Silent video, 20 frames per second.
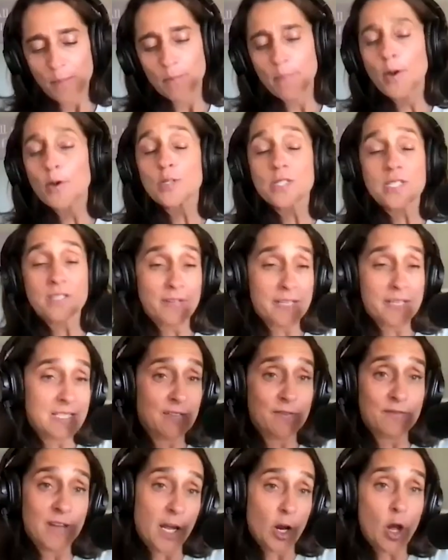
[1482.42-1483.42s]
most of us
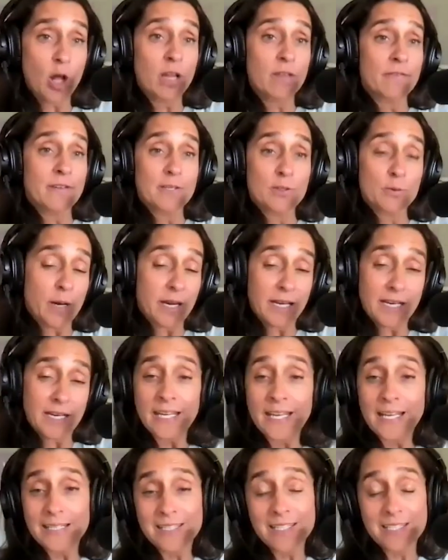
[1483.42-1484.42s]
if not all of us right can
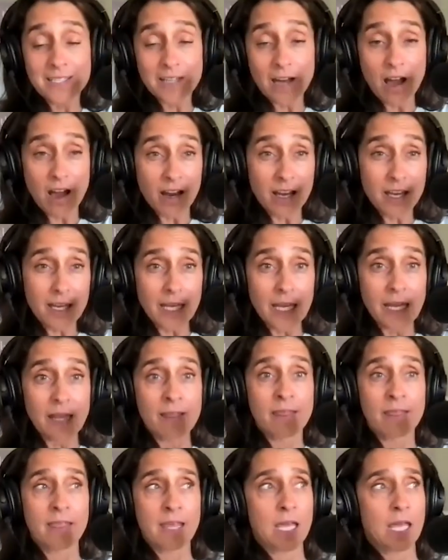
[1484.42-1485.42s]
get stuck
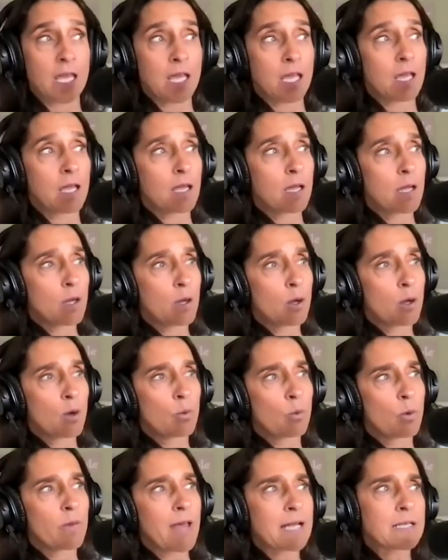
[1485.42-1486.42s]
in the
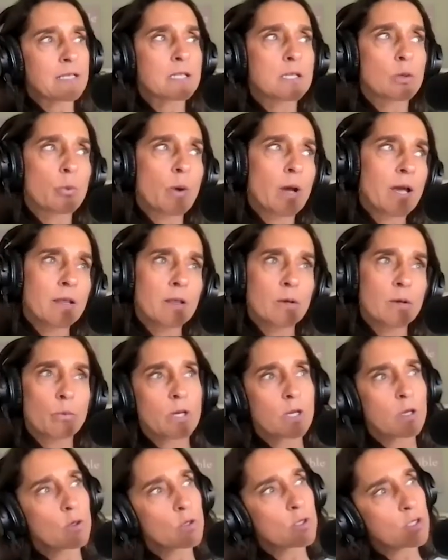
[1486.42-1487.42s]
well, that's the way that we
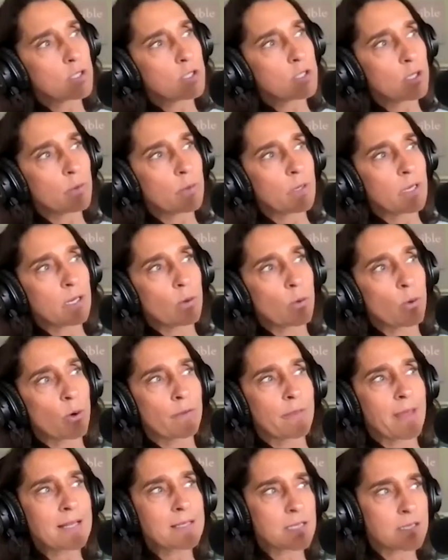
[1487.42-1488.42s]
used to do it, or
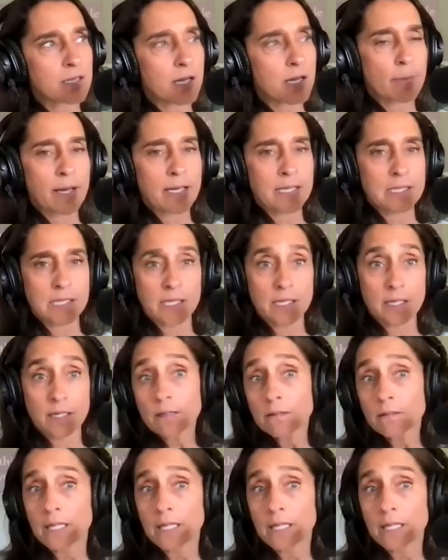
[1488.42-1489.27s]
that's a dumb idea.